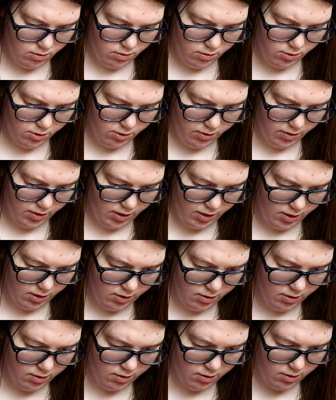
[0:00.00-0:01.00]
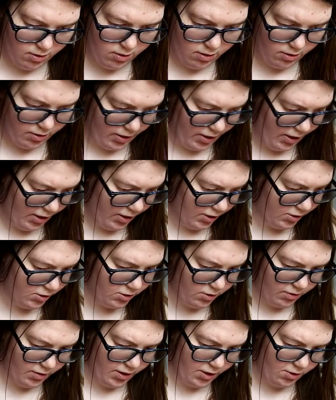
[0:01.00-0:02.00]
So then, okay,
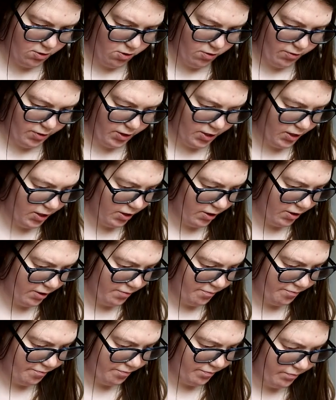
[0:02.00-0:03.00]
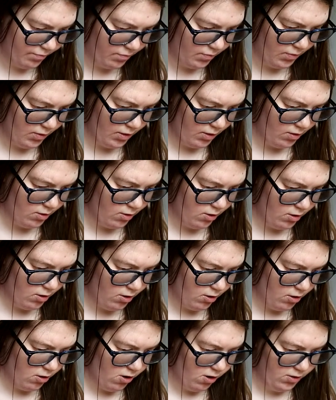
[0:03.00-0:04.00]
so then over here
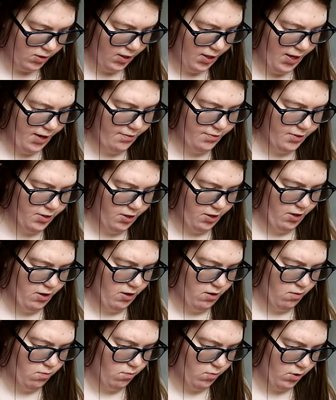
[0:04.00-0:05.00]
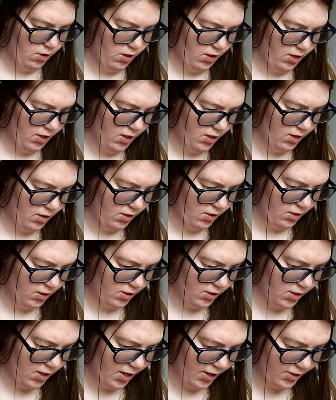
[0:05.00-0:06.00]
on the left here, we're going to hit
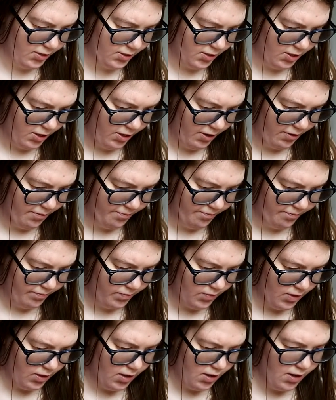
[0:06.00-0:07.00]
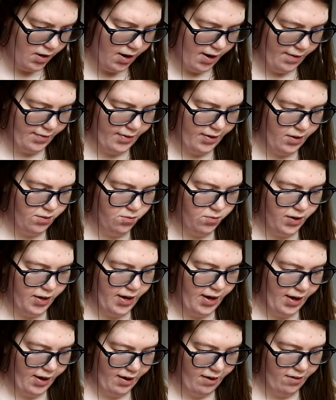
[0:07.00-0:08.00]
these lines here, and then we
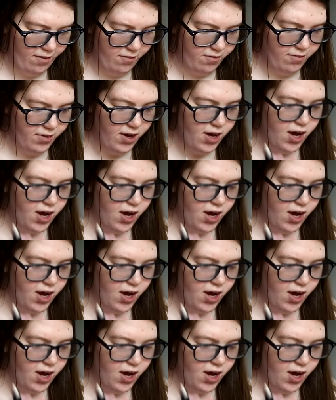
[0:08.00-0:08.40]
have,